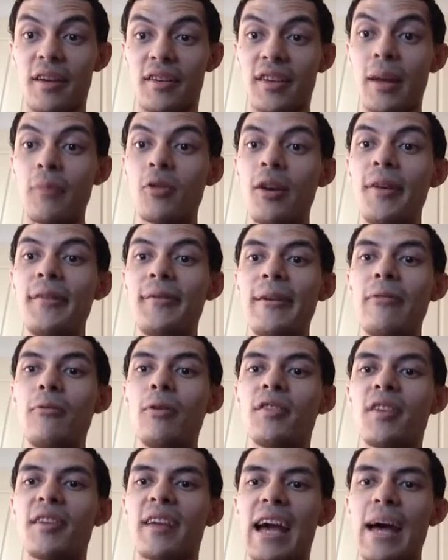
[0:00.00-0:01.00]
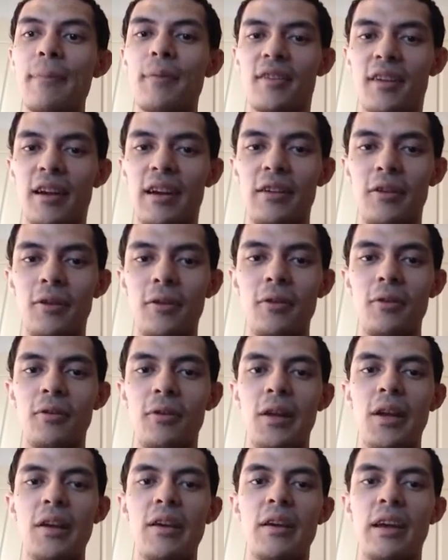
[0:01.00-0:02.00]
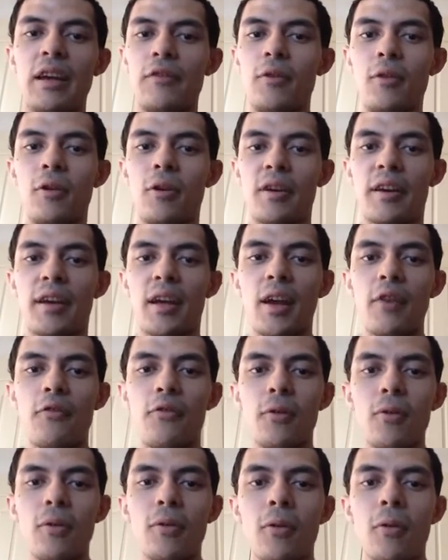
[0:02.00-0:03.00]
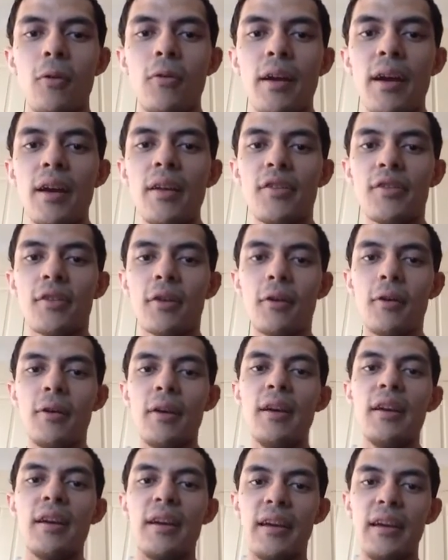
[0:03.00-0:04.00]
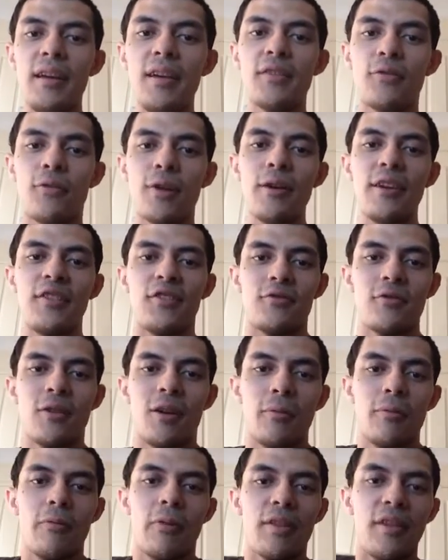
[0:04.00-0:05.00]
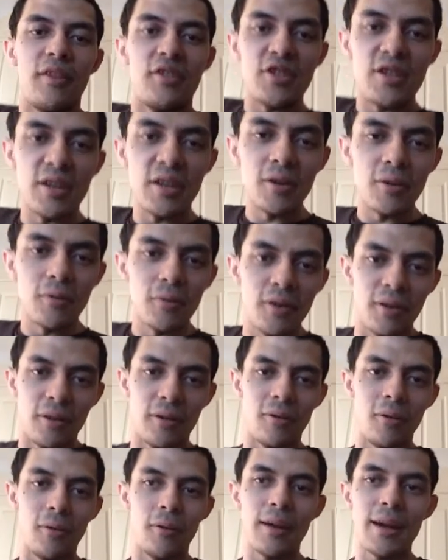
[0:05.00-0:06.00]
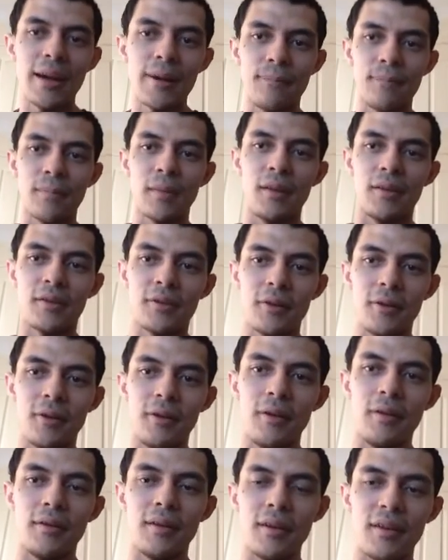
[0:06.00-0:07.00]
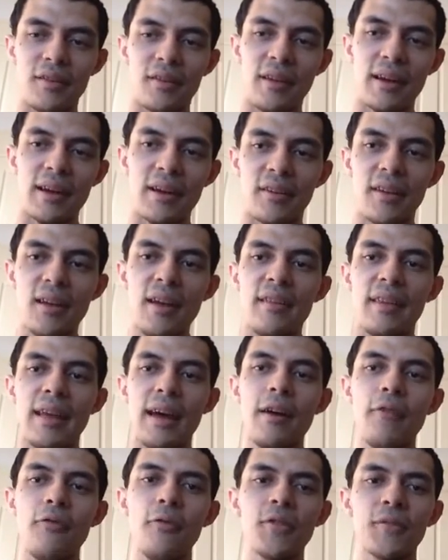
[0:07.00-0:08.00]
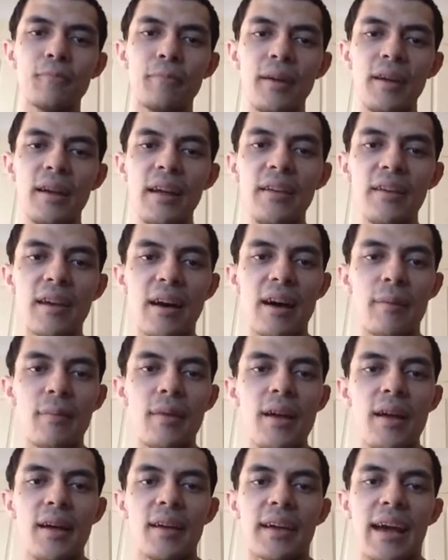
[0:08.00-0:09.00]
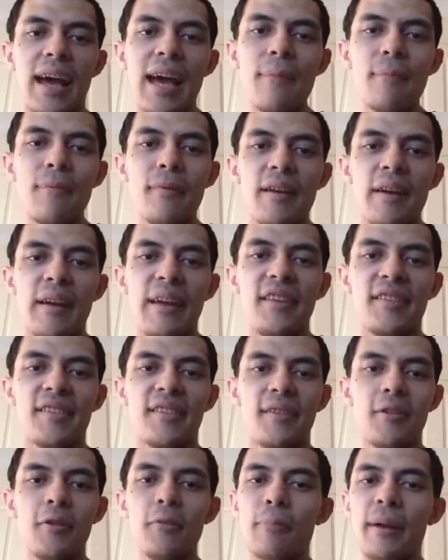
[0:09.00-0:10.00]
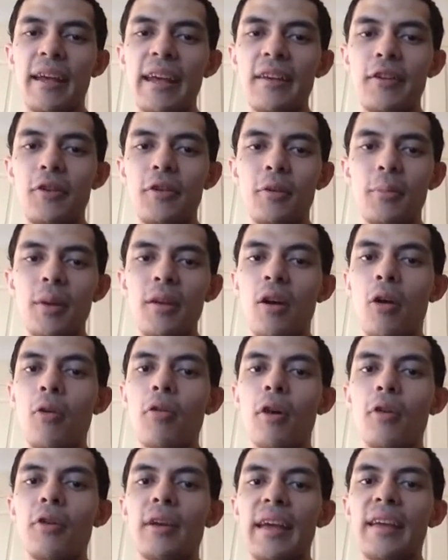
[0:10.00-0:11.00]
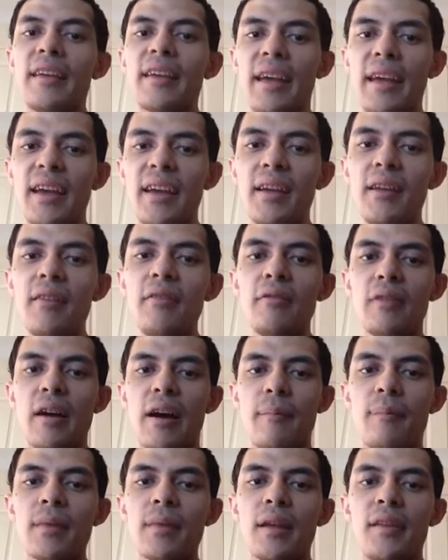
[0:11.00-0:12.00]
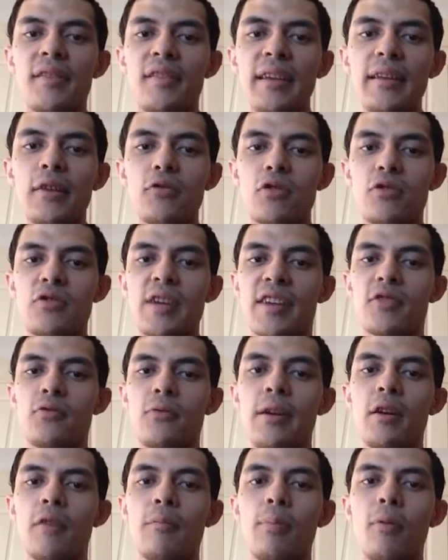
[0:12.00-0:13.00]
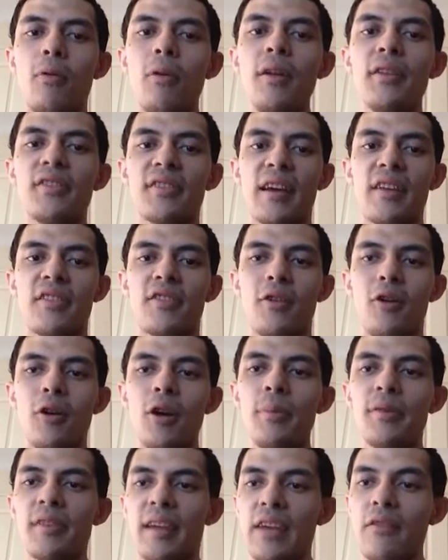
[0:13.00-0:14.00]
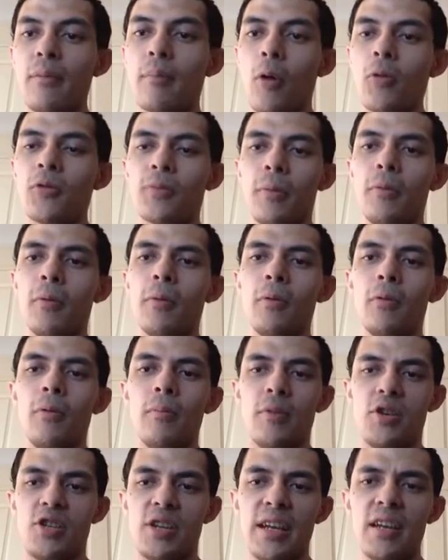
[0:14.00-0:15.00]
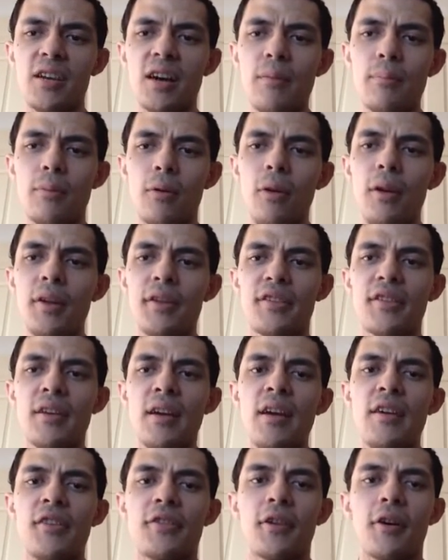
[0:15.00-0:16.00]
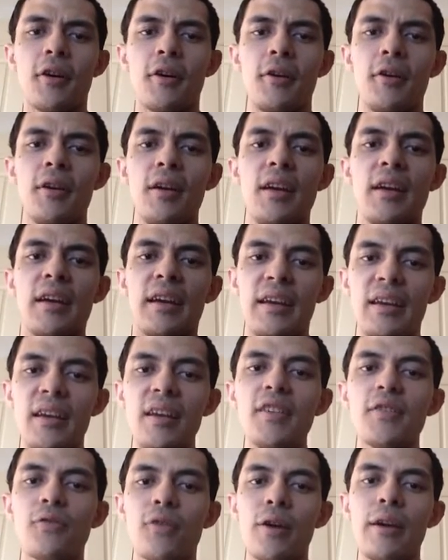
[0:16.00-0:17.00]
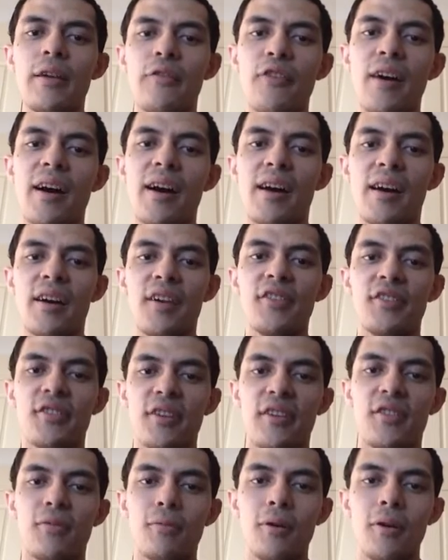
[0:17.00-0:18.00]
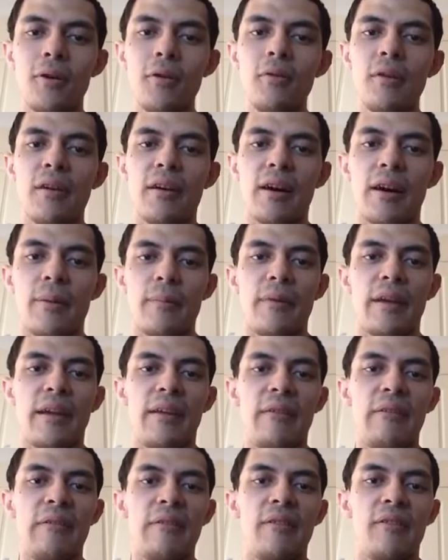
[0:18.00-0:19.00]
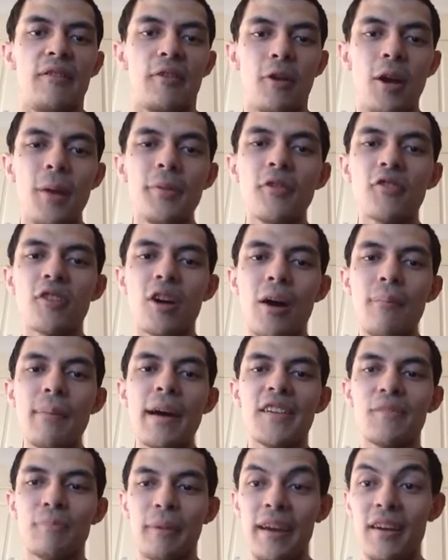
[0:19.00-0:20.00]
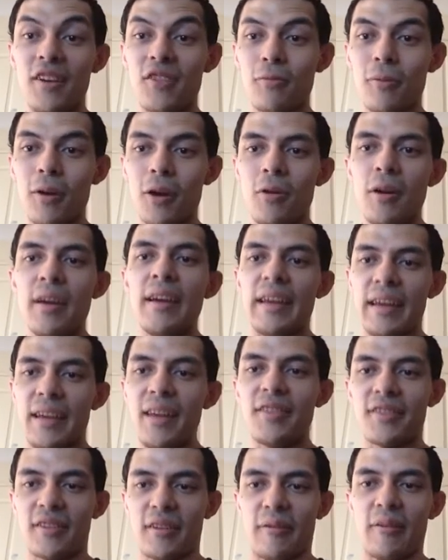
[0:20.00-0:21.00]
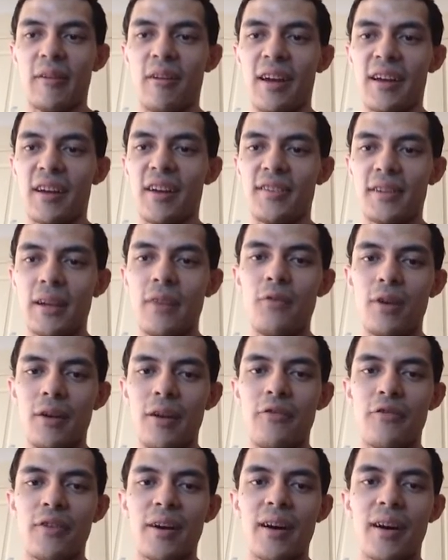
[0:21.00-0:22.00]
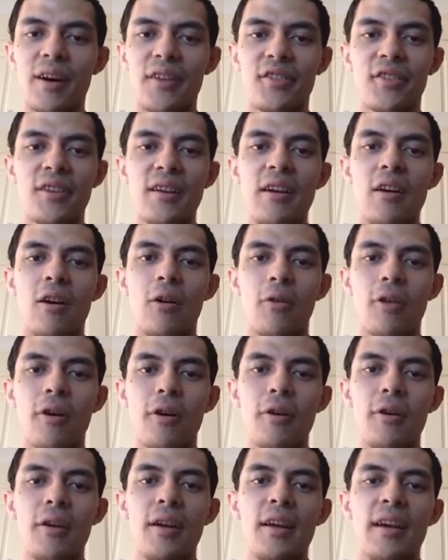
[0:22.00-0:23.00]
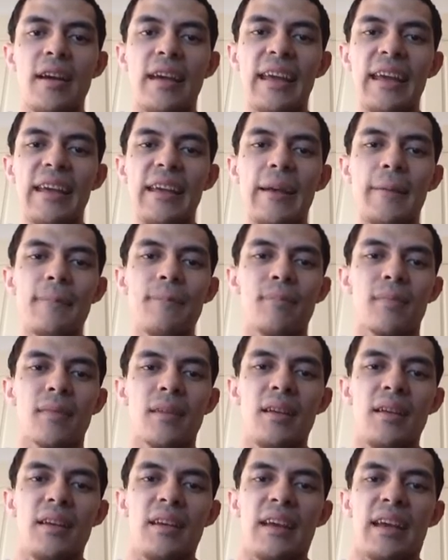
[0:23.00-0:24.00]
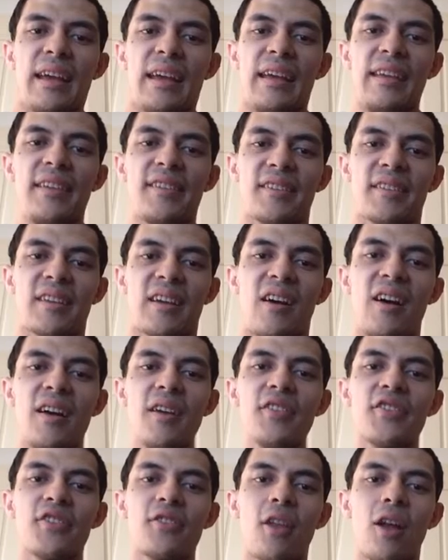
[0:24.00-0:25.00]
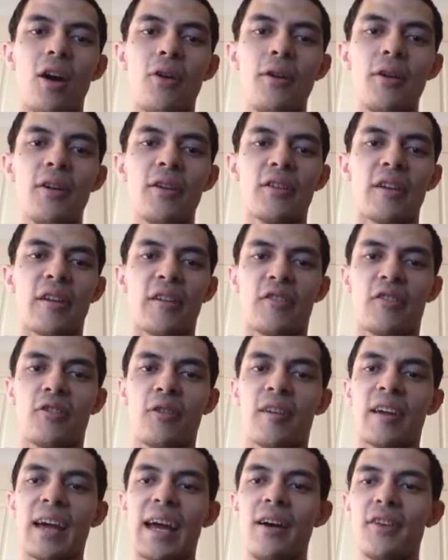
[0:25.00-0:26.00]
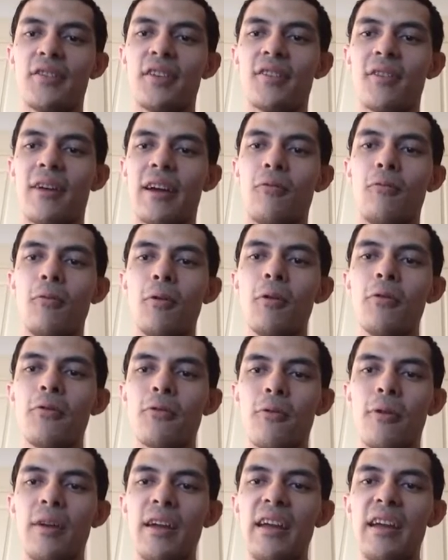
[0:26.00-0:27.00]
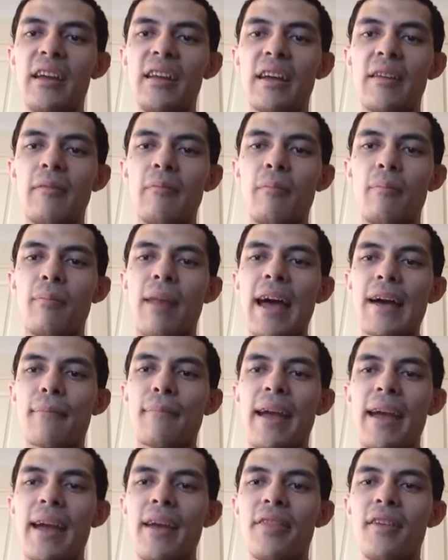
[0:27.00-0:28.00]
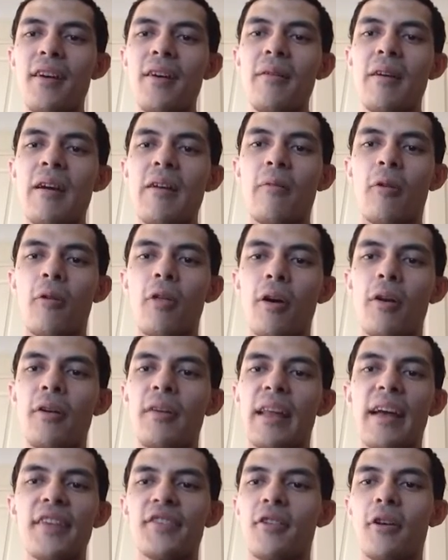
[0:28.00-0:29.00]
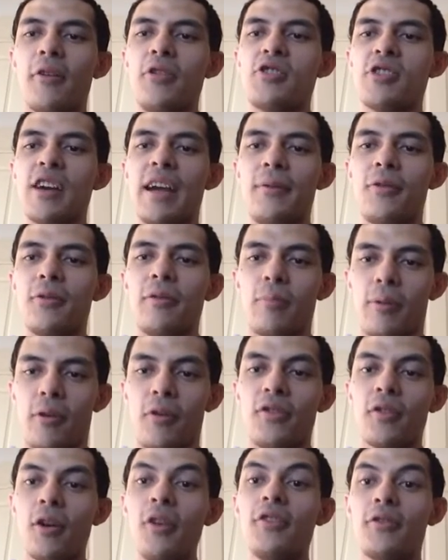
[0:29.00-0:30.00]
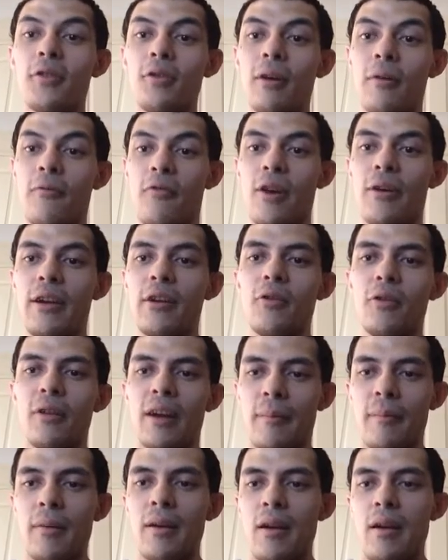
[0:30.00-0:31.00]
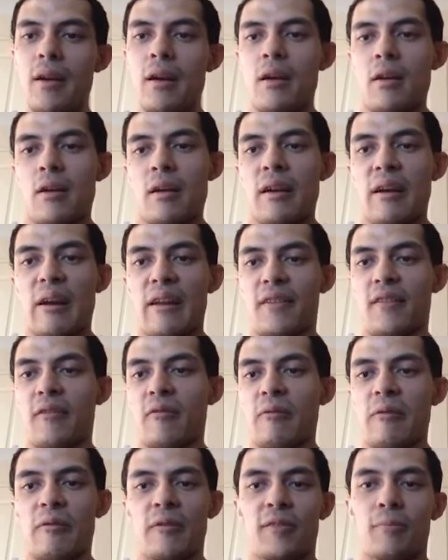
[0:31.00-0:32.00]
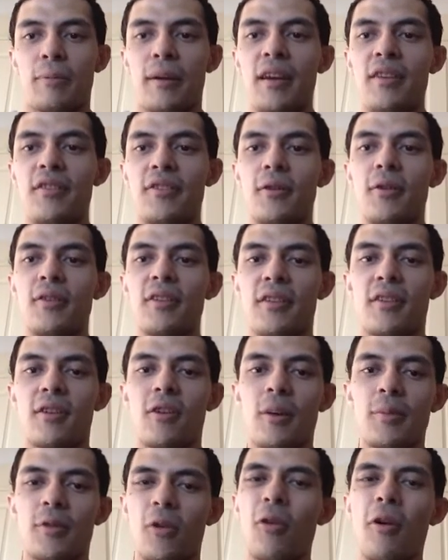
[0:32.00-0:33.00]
Sometimes he will decapitate you if you're not careful and all that. So he is very strong with his shield and all that. So there's that. Now for speed, Cap is still peak human, although he can see the trajectory of bullets at times, even multiple machine gun bullets. So he is very fast as well. In terms of combat speed as well, he is, like I said, very fast. Although he's kind of slower to characters like Wolverine and Black Panther. Although that's no shame to it, because those two are very good at speedsters at times.